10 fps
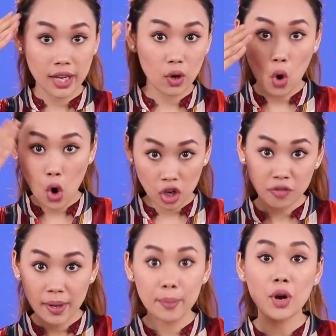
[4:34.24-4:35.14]
like all
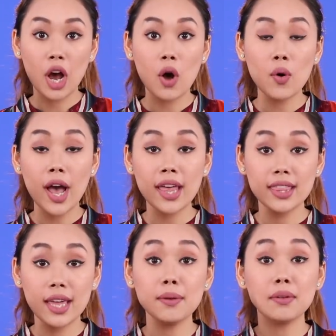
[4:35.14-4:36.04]
of my brow and
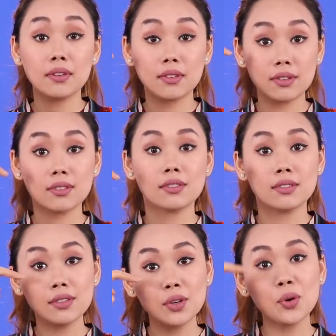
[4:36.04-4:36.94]
then
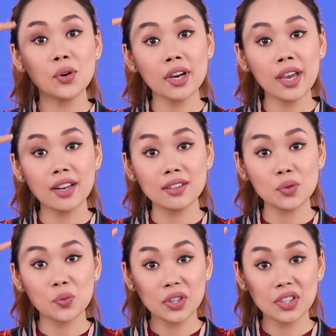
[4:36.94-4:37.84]
go ahead
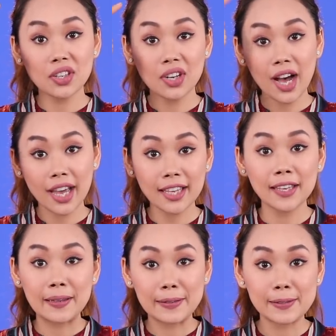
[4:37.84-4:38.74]
with a high
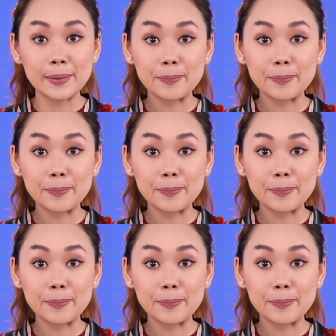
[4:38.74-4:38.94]
heel.